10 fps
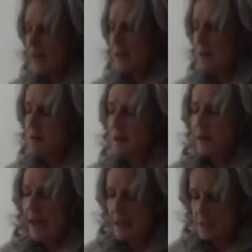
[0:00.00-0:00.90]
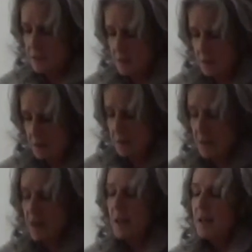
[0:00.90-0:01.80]
then less.
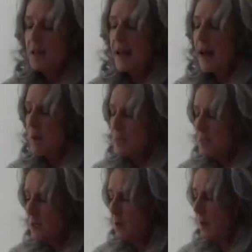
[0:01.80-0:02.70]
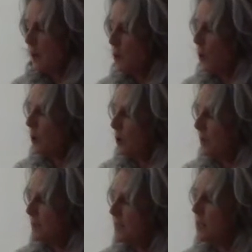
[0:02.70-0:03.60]
Now it's nearly a quarter of
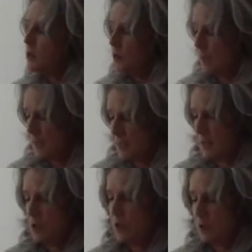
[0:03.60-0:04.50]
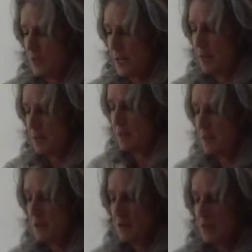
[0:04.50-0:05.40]
a century since her death.
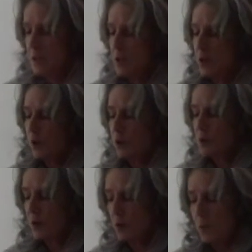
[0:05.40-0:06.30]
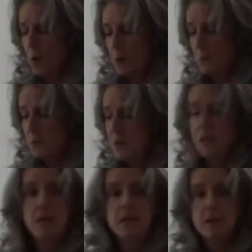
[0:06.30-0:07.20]
The girls are
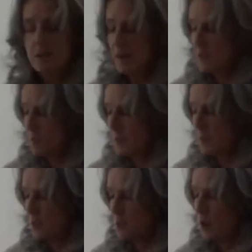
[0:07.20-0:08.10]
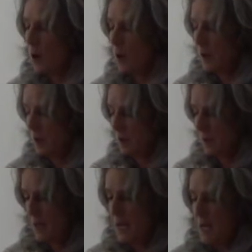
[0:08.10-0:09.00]
grown, the husband is gone,
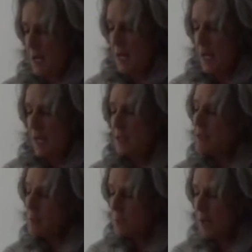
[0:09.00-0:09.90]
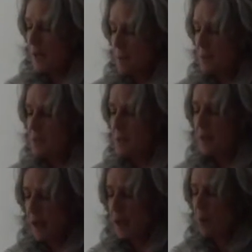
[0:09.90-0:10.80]
and sometimes I